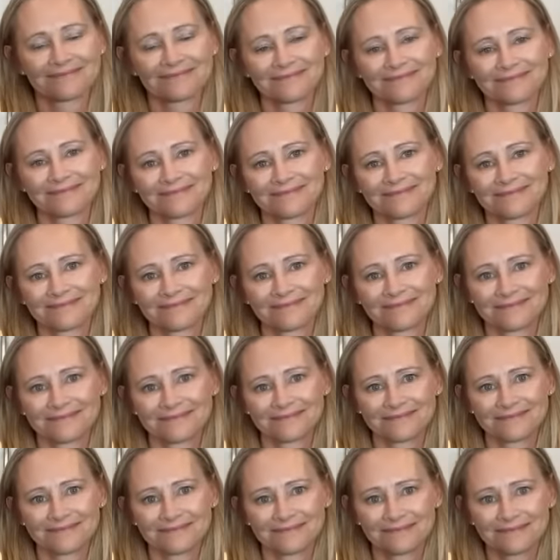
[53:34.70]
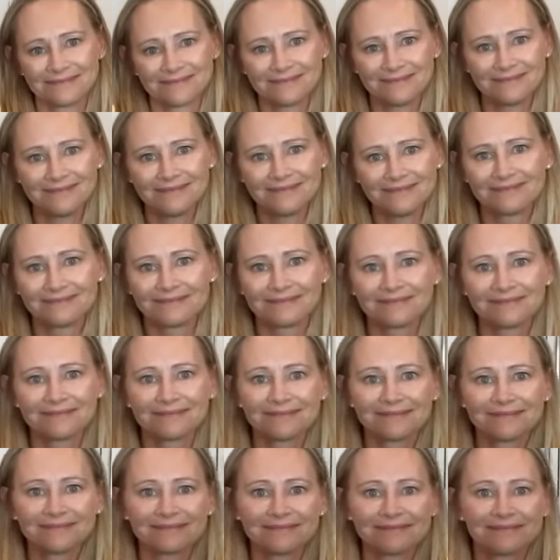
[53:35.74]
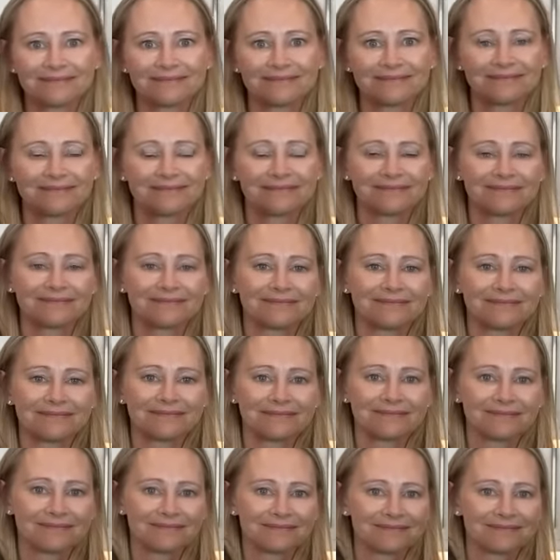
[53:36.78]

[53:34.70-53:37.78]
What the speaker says: (silent)